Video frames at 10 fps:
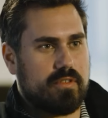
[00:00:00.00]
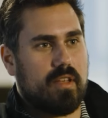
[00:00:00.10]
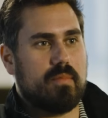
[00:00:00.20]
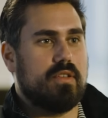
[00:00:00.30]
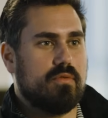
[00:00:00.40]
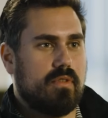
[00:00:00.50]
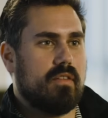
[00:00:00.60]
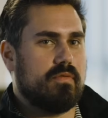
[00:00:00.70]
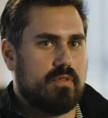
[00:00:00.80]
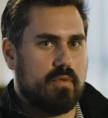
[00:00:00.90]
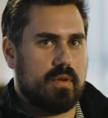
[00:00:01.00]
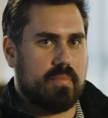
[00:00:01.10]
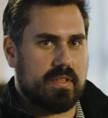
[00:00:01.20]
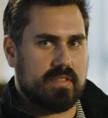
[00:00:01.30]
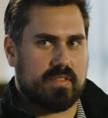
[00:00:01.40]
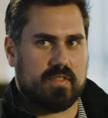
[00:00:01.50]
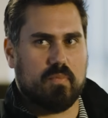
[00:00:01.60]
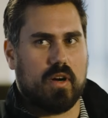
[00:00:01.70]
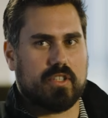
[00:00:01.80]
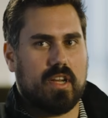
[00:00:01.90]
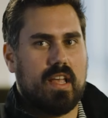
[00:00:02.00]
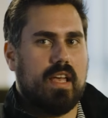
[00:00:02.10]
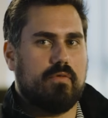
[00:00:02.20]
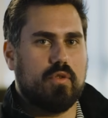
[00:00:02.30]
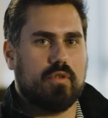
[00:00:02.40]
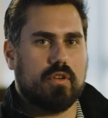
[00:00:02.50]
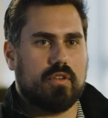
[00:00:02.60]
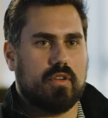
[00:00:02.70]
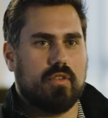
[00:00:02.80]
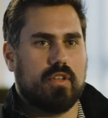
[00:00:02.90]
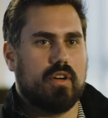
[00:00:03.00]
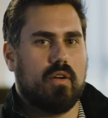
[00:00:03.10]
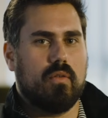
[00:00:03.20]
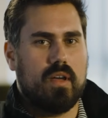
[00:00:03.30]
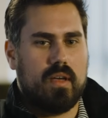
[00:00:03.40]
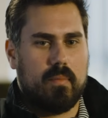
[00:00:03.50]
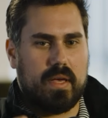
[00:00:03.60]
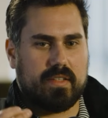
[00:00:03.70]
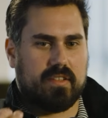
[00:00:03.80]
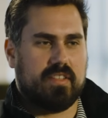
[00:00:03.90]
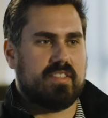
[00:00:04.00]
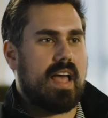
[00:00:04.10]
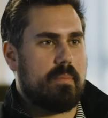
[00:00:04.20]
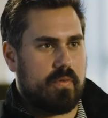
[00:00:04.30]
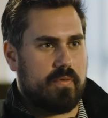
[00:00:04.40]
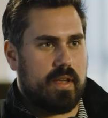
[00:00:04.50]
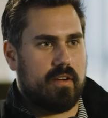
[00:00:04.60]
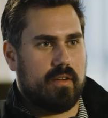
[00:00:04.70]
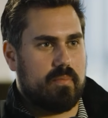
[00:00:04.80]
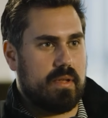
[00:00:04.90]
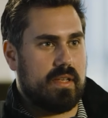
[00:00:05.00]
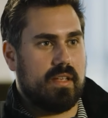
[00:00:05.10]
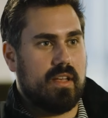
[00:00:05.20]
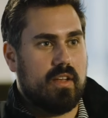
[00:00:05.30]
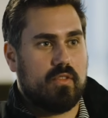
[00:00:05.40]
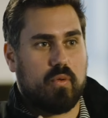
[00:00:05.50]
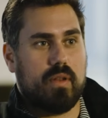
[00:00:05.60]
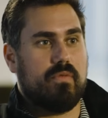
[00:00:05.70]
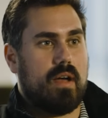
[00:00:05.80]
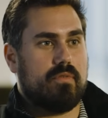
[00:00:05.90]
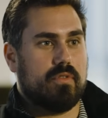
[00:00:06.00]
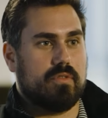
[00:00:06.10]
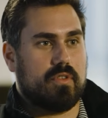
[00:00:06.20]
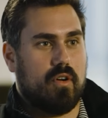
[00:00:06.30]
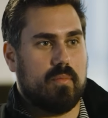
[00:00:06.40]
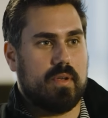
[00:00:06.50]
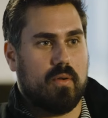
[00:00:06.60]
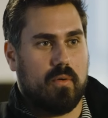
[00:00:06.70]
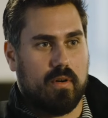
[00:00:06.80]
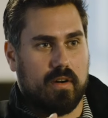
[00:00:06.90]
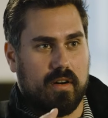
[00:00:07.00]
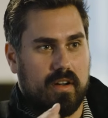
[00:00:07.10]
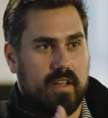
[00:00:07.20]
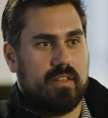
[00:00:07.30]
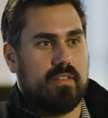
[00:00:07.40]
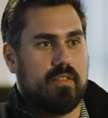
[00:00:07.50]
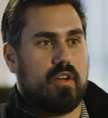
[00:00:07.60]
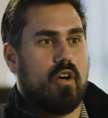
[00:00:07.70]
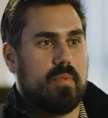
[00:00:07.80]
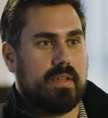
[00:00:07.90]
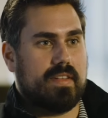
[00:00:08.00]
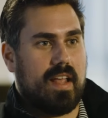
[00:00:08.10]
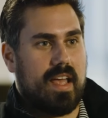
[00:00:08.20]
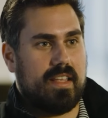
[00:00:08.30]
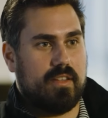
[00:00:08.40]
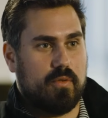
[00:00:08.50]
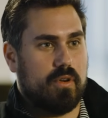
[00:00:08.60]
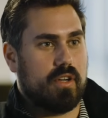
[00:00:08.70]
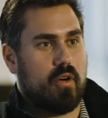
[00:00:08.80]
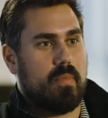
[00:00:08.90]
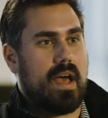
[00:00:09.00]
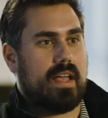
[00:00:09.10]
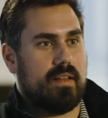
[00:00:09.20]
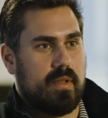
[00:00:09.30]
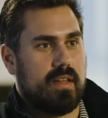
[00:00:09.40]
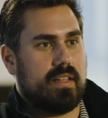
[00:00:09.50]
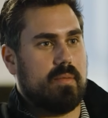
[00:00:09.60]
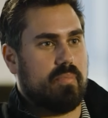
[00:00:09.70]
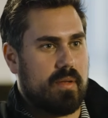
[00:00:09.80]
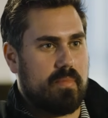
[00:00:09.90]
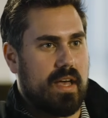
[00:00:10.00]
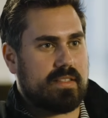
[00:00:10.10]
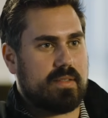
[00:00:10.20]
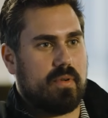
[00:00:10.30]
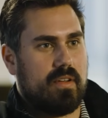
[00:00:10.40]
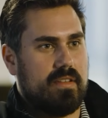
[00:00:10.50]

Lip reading: telling me you love doing business as much. If you could, basically snap a finger and be 25-year-old Kobe or the Kobe today, you wouldn't go back and keep playing basketball?